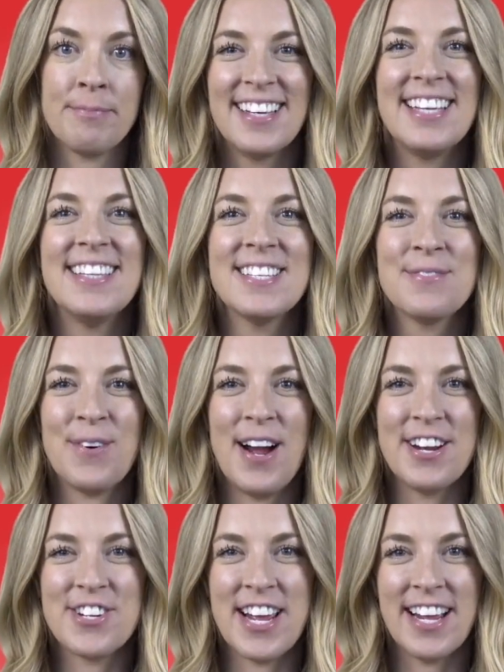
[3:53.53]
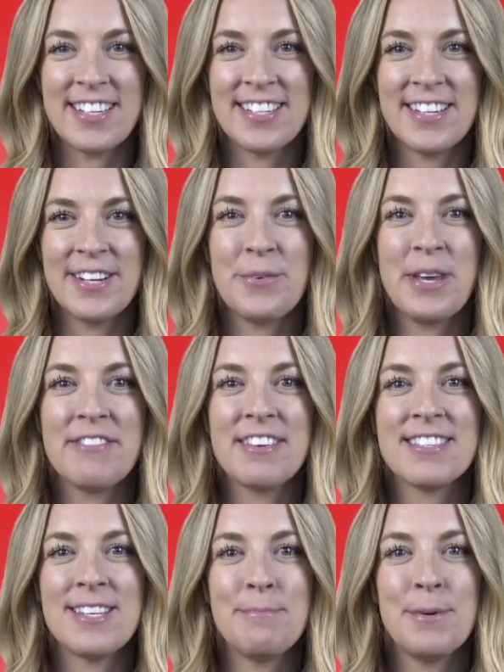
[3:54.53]
In this project, we have a
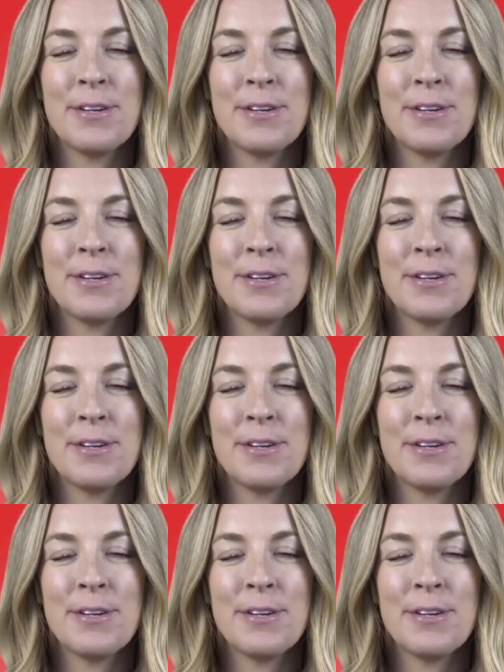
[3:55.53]
simple